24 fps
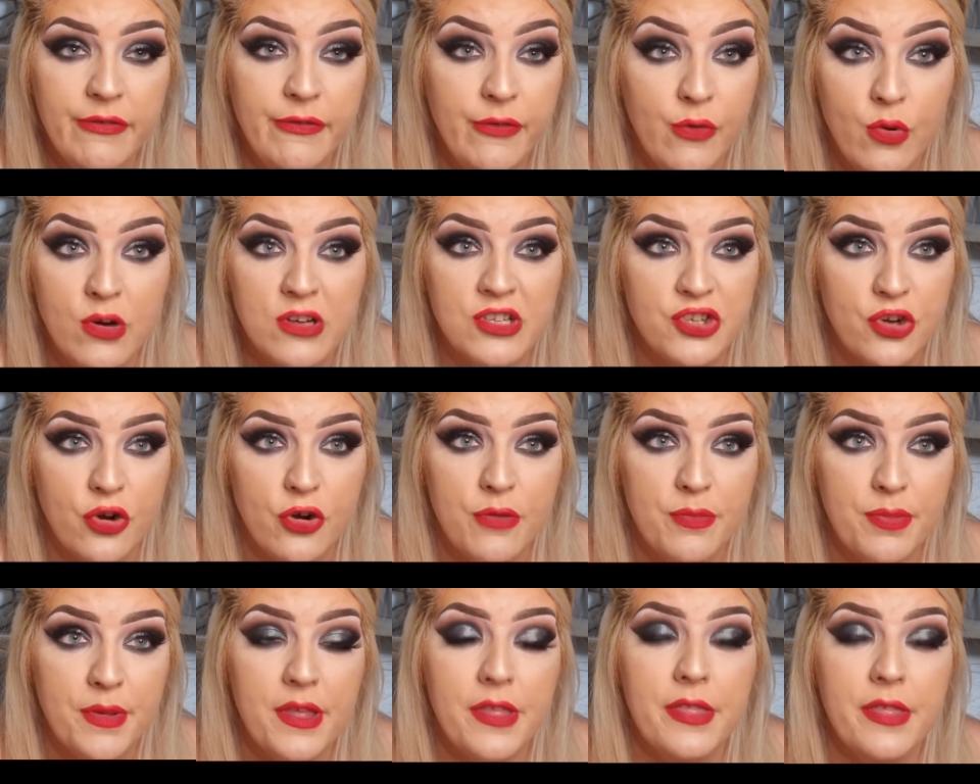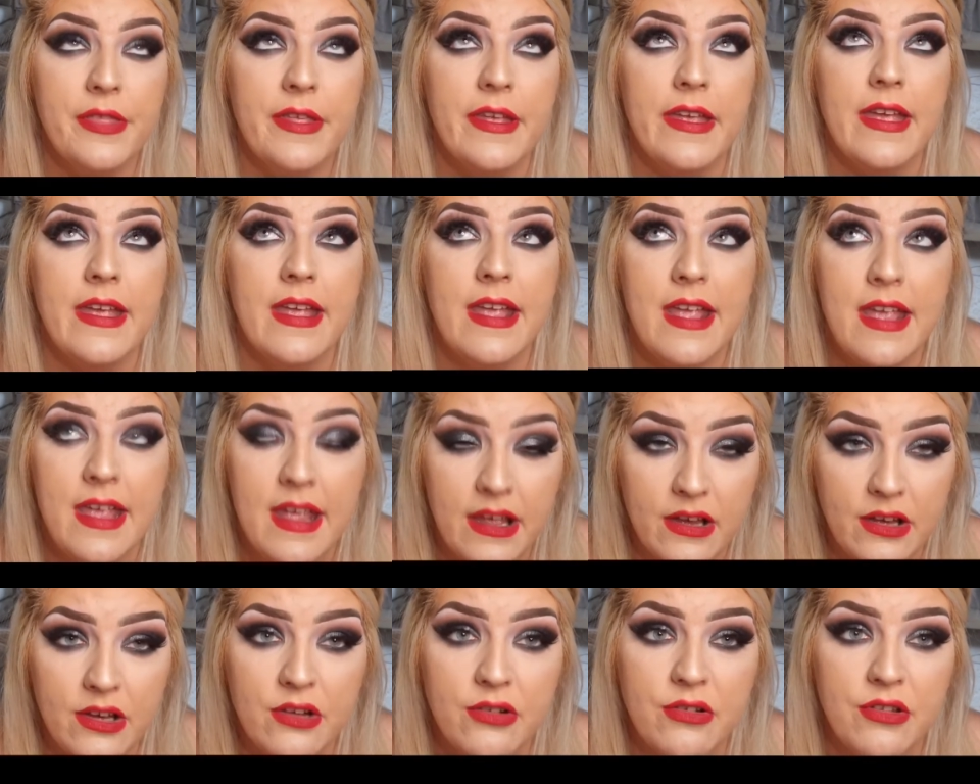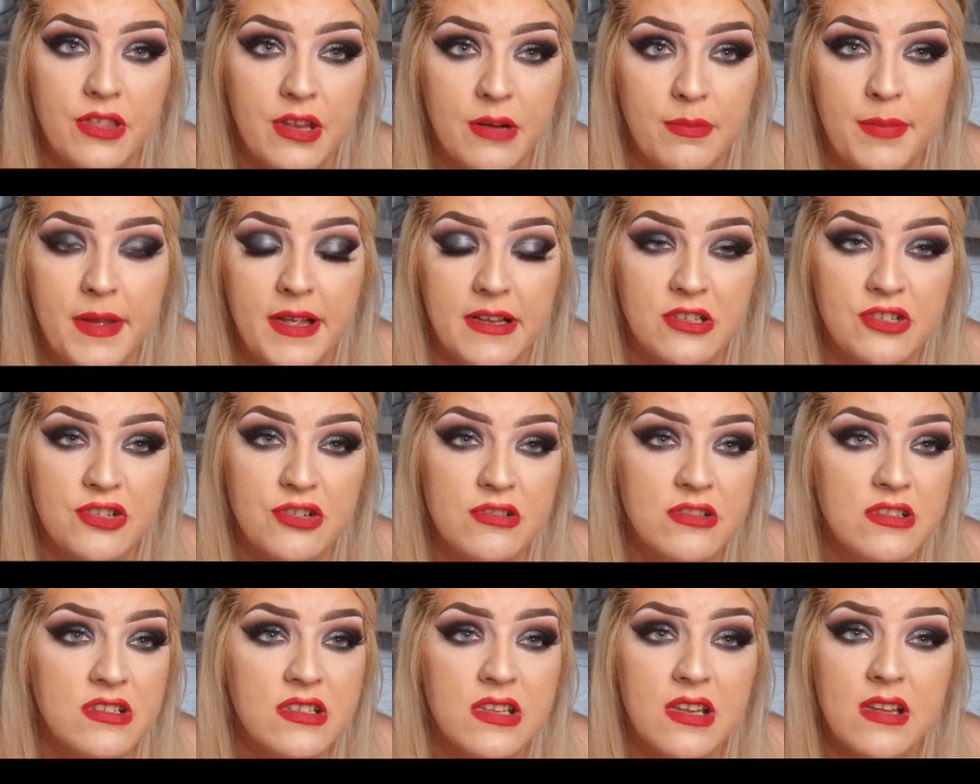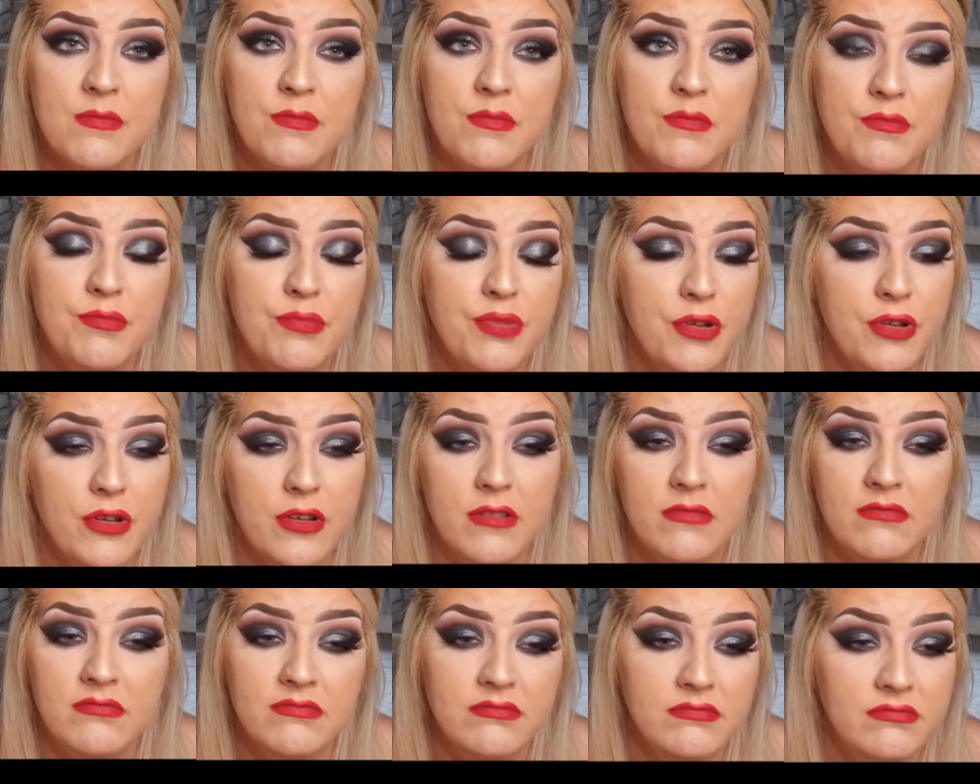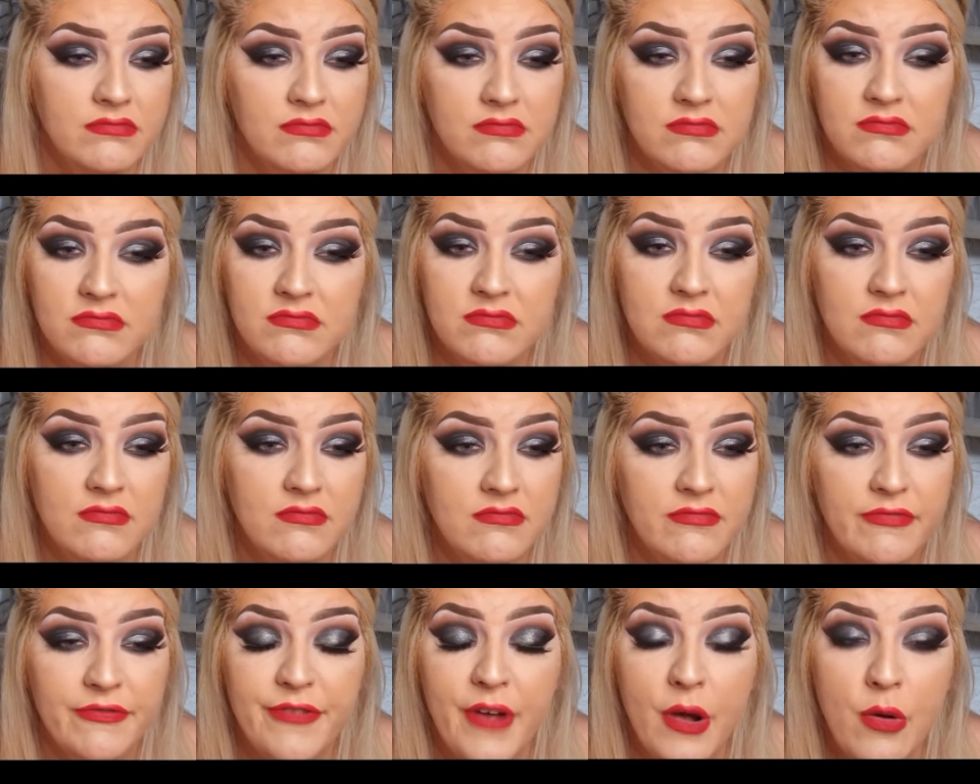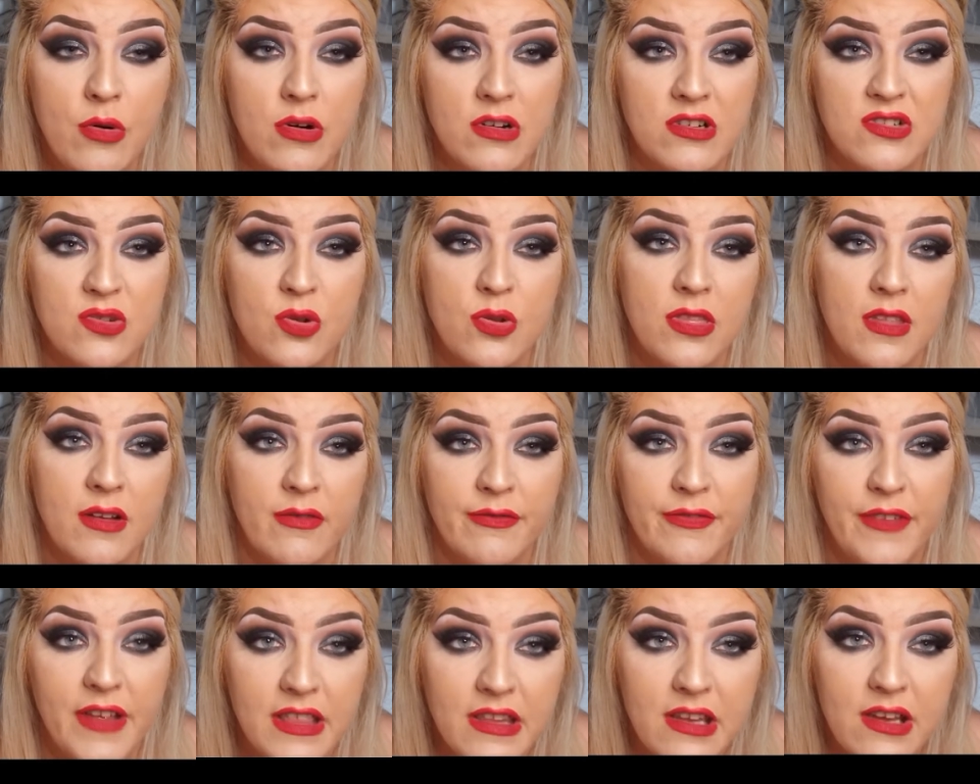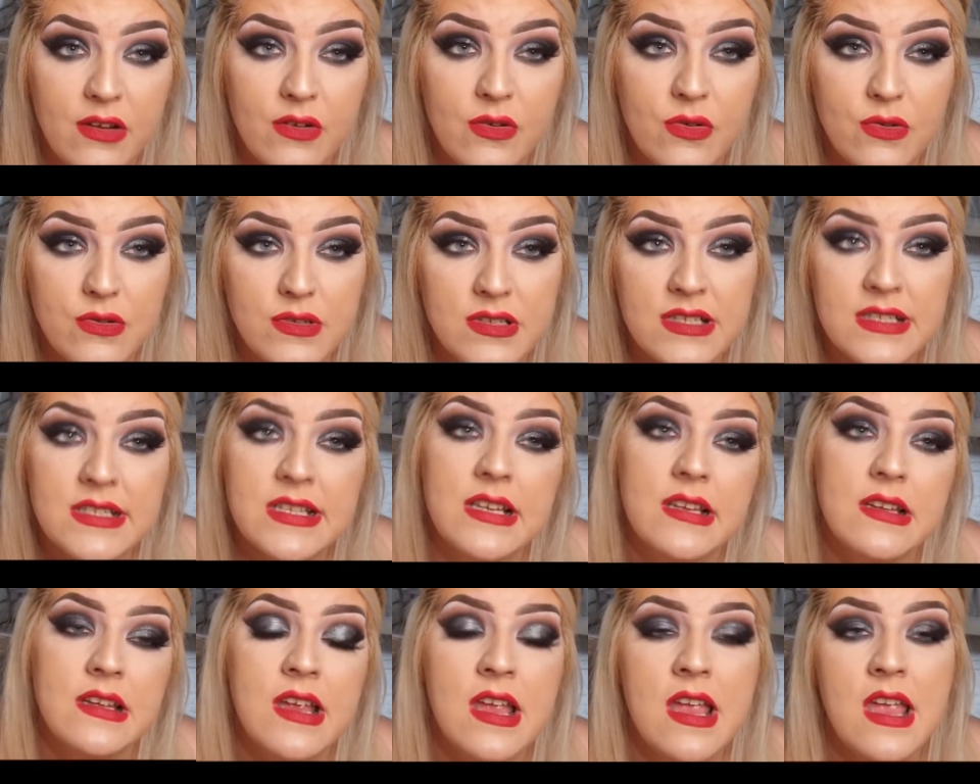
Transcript: Photoshop the hell out of their pictures, put filters on their videos.